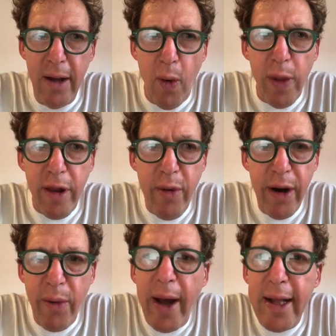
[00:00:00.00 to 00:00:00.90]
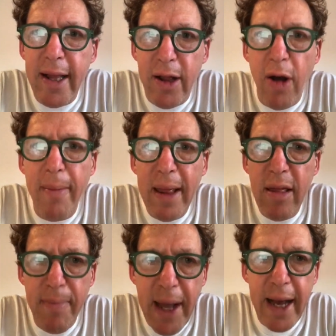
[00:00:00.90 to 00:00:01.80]
Austrian writer
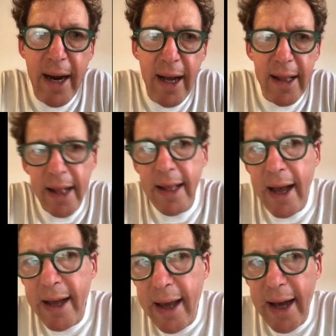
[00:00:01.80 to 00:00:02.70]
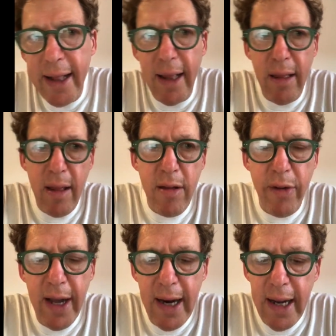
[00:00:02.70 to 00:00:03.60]
Thomas Bernhard. Etgar Keret is
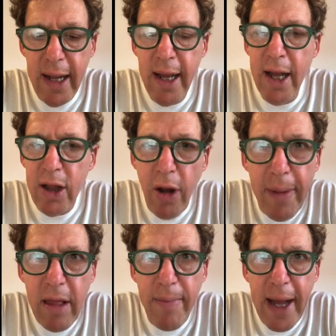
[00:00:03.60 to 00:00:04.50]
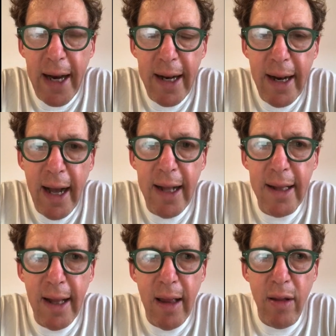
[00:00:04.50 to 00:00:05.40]
Israeli, Thomas
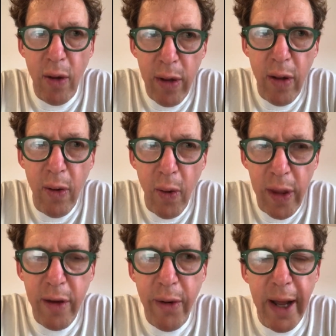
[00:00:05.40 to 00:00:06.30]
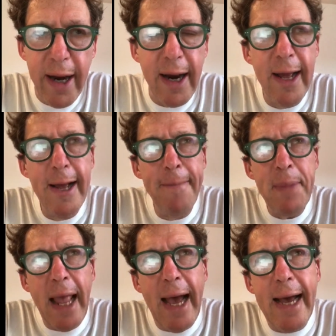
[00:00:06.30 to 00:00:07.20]
Bernhard is Austrian.
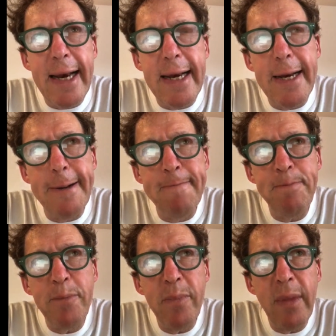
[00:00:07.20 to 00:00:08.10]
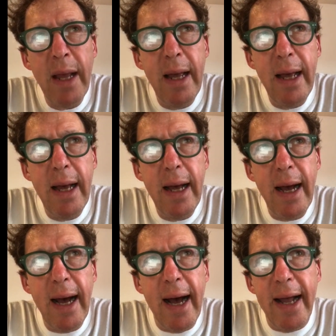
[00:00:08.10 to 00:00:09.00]
And
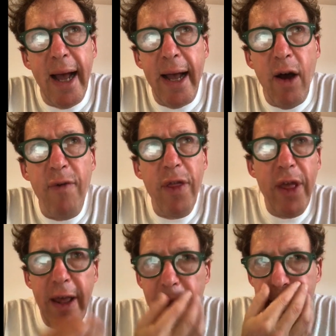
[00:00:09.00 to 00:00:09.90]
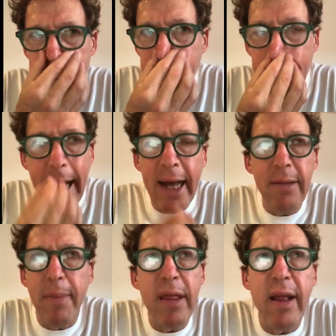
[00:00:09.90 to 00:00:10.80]
I often think that
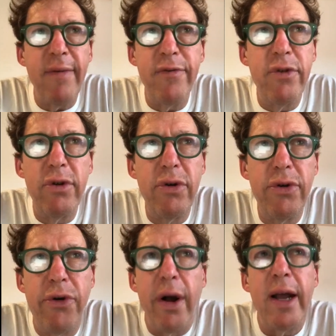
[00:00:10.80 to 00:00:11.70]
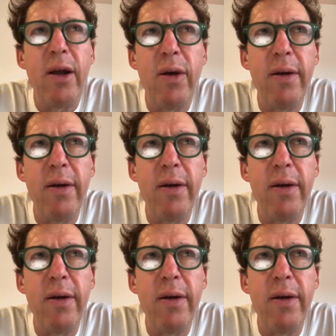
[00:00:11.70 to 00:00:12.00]
Bernhard must have drunk